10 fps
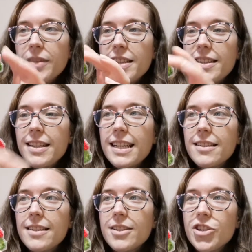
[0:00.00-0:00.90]
So
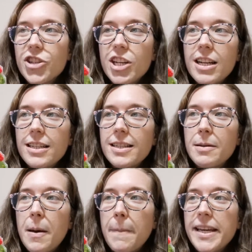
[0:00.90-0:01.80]
that's Charlotte's
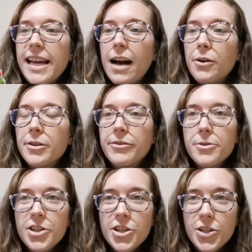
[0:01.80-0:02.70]
beautiful
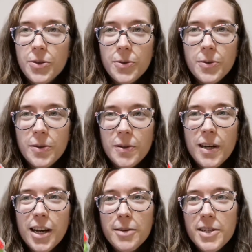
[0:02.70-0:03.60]
shoe.
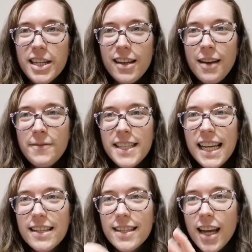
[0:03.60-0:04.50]
I hope she loves
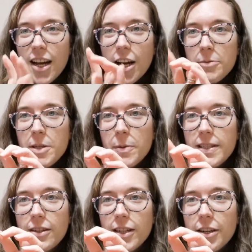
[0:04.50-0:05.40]
it. Hope she
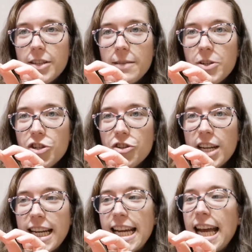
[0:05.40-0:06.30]
puts it on her Christmas
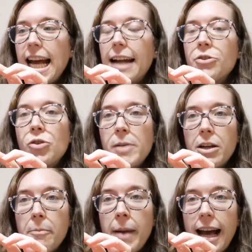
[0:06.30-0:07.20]
tree. And normally
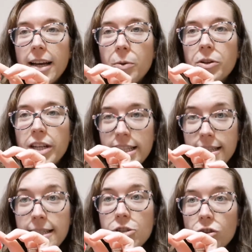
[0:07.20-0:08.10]
when I
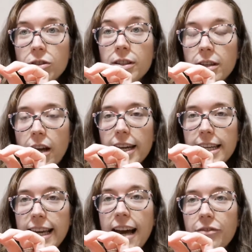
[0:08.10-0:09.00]
stitch on
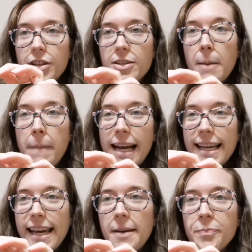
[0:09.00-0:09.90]
canvas, I back
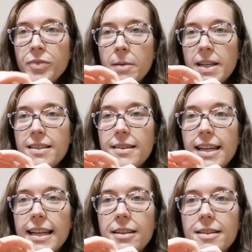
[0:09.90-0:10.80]
it because I
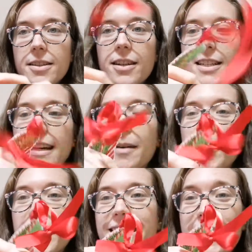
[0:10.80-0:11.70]
think it looks tidier,
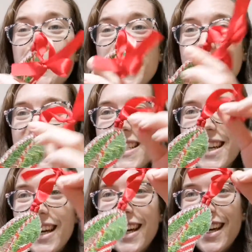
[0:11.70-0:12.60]
but I didn't because
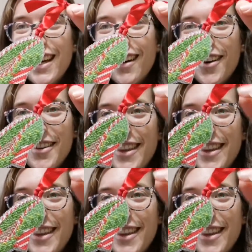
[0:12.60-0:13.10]
I